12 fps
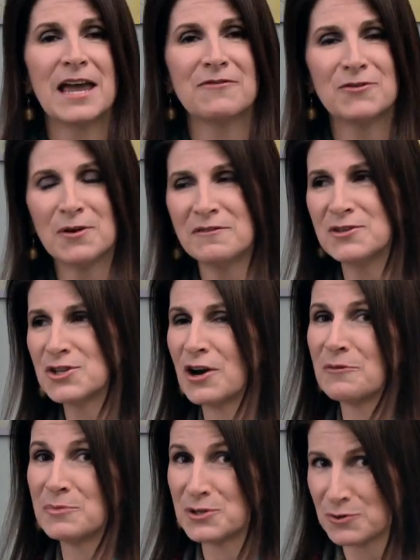If you have a
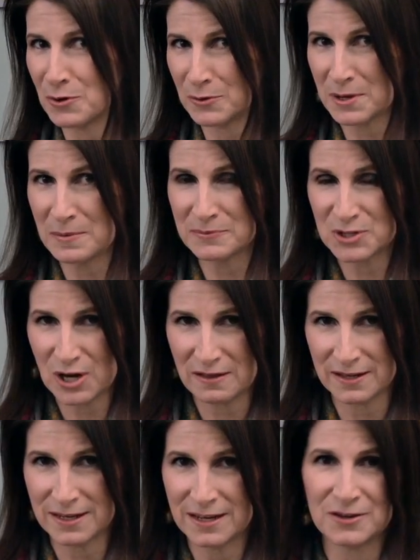jar of petroleum
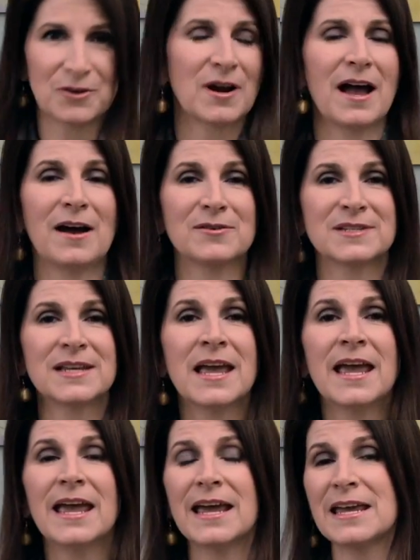jelly in your house,
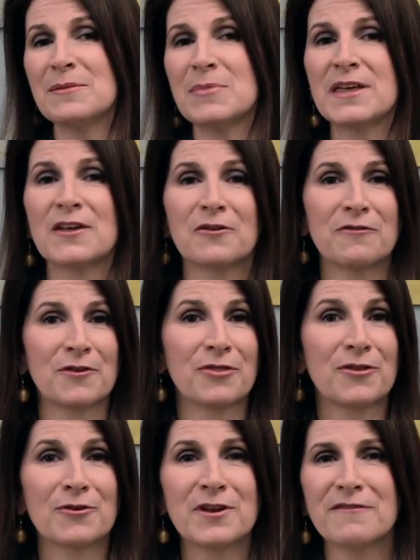it can be there for
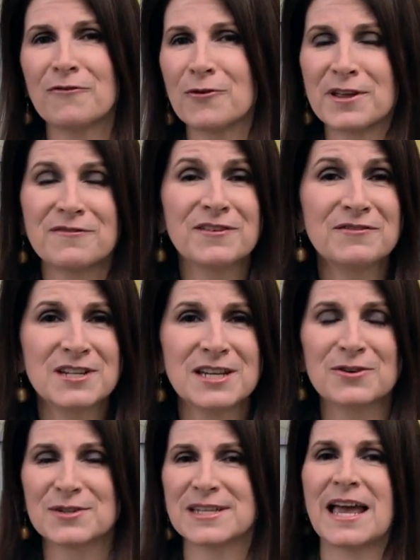30, 40, 50
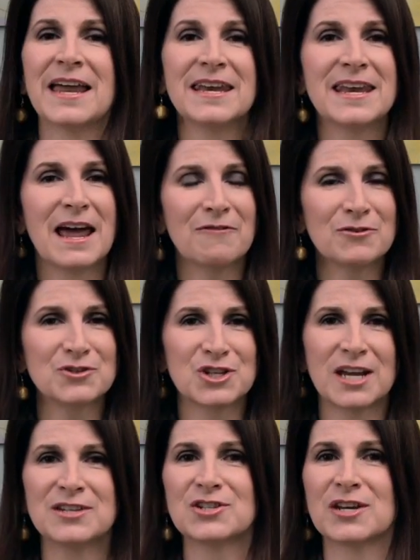years and never
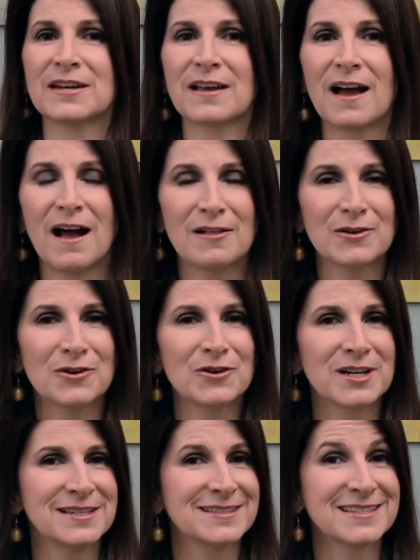change in
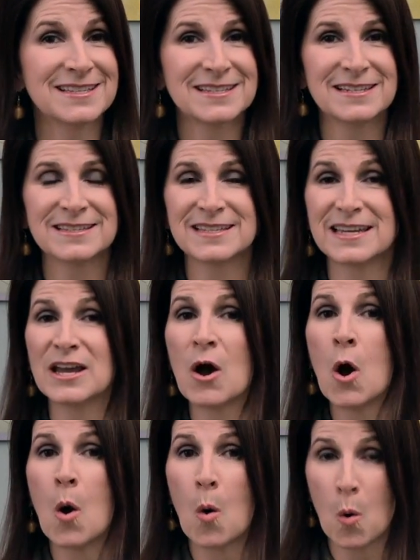color, consistency,
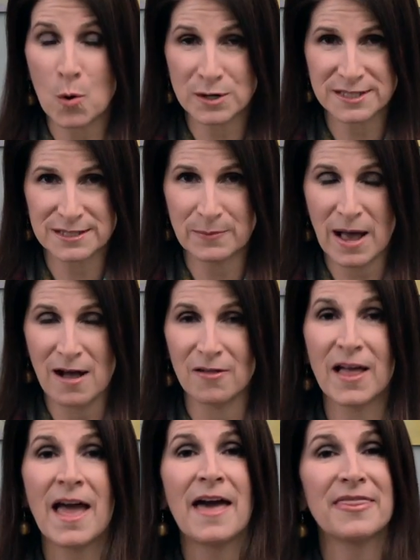or
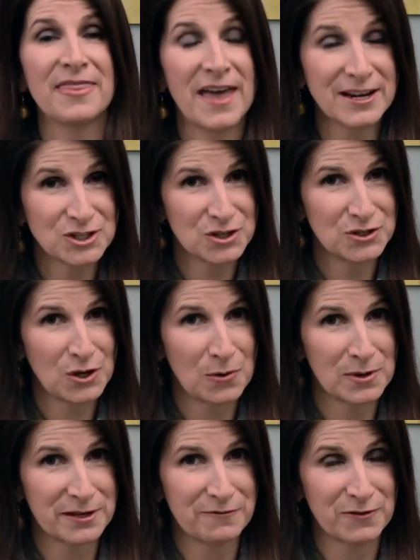smell. That should
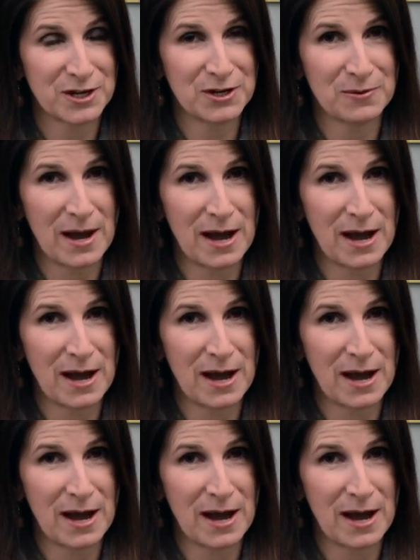totally freak you